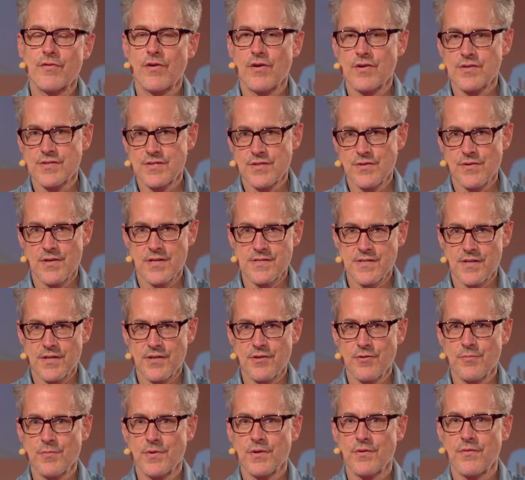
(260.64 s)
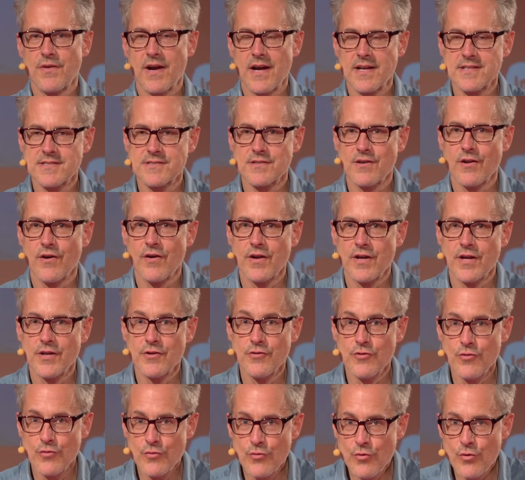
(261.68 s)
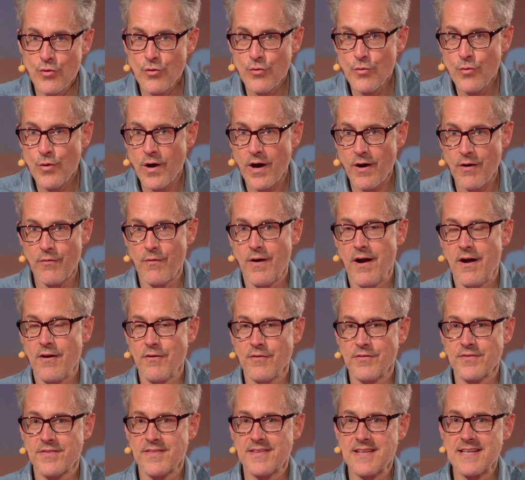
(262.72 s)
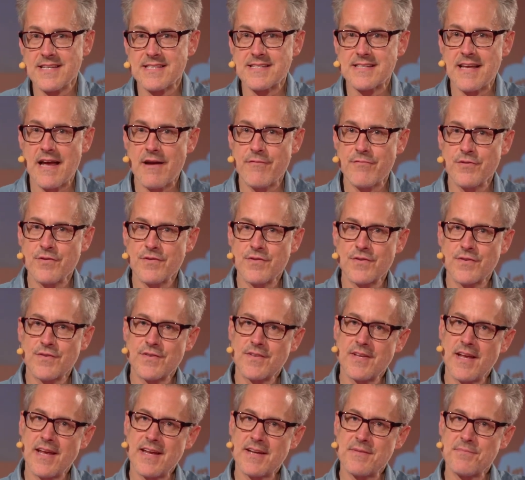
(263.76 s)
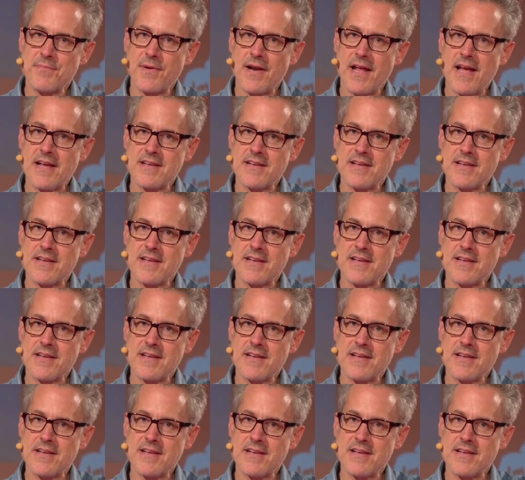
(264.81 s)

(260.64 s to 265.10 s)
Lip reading: course, you as a human rights lawyer knew around this. Have you taken